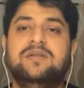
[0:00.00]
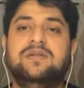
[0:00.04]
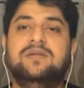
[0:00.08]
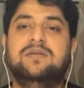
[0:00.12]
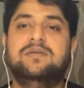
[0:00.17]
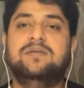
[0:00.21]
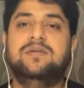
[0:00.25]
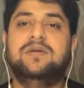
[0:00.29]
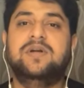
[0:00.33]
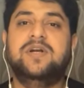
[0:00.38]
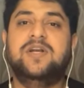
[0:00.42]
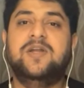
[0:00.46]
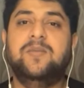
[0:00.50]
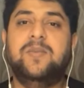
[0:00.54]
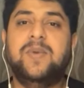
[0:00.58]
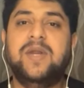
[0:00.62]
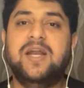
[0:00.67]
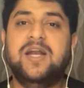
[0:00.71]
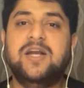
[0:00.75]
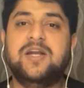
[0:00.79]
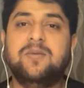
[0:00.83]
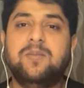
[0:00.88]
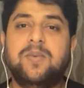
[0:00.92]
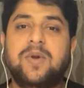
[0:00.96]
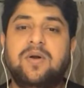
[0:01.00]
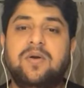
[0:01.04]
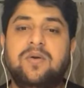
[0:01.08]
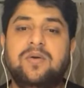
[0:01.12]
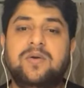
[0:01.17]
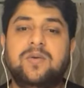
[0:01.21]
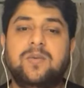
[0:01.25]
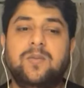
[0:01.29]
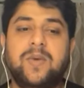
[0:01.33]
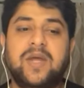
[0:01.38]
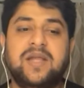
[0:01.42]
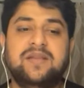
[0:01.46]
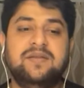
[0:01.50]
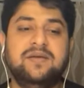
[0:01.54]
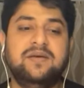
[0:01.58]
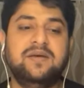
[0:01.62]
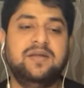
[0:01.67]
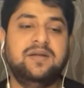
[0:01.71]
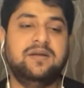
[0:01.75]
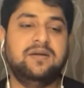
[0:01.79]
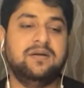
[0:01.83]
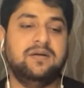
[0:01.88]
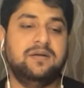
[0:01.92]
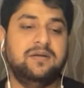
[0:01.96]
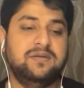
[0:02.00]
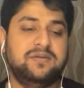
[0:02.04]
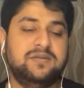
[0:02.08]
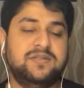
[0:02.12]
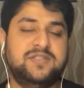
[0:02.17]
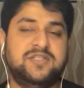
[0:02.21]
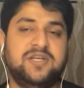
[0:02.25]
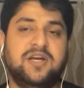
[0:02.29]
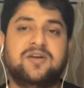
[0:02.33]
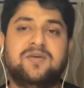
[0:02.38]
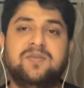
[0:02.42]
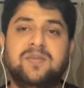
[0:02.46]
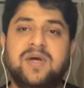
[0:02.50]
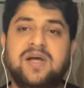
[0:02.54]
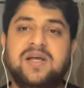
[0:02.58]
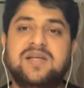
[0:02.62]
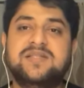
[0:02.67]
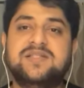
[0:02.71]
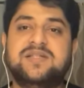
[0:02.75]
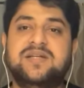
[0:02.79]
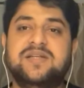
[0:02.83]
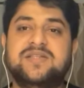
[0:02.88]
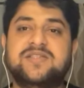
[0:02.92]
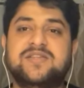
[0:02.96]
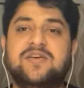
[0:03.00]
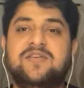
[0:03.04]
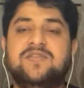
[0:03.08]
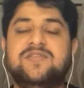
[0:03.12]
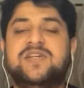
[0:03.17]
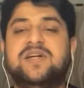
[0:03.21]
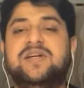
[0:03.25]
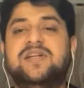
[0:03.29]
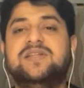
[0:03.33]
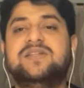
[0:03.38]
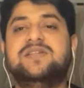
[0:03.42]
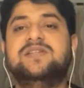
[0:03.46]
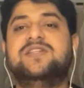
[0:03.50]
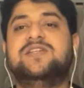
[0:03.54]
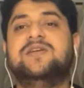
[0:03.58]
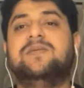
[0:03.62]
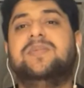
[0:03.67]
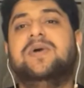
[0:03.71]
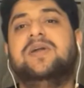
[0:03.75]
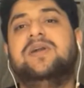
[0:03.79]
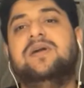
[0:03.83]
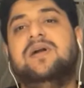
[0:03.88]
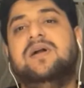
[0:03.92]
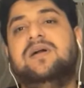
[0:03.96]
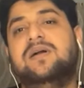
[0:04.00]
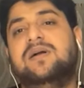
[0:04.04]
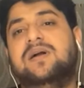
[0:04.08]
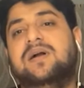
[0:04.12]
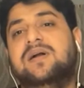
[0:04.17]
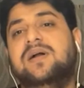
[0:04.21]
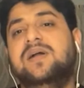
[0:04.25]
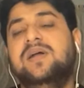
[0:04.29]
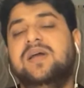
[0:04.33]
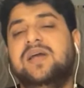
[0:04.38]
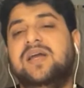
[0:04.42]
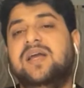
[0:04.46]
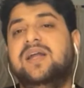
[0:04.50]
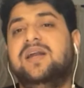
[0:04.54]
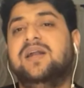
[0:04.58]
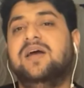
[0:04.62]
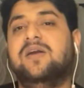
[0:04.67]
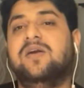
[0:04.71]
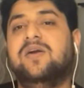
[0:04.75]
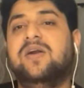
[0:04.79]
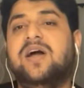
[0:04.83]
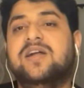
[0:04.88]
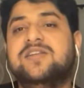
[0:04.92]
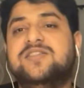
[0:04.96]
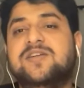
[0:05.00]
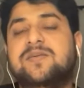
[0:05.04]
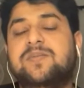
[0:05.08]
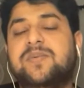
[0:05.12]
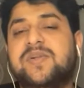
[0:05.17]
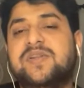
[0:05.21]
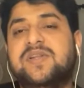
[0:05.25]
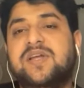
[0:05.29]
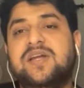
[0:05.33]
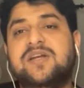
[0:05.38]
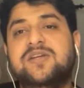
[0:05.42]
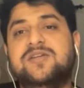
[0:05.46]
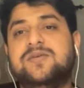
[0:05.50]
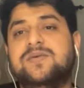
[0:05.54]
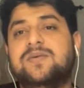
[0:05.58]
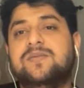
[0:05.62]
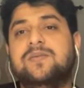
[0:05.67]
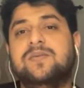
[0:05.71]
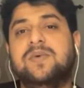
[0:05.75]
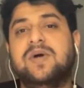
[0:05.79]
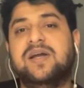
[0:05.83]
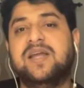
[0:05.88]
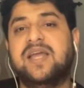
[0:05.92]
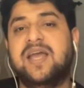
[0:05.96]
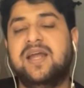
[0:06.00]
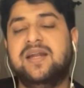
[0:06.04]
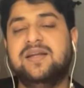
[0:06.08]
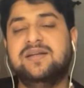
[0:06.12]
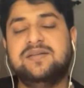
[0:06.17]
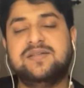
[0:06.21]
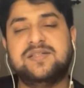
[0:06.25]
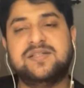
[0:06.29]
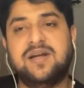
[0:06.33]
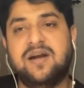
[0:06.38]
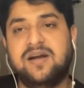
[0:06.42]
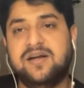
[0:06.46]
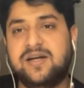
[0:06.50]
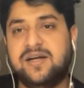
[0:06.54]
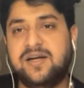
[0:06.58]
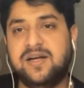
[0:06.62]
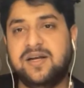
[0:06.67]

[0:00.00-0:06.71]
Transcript: the debate about whether Chakmas deserve citizenship in Arunachal Pradesh again started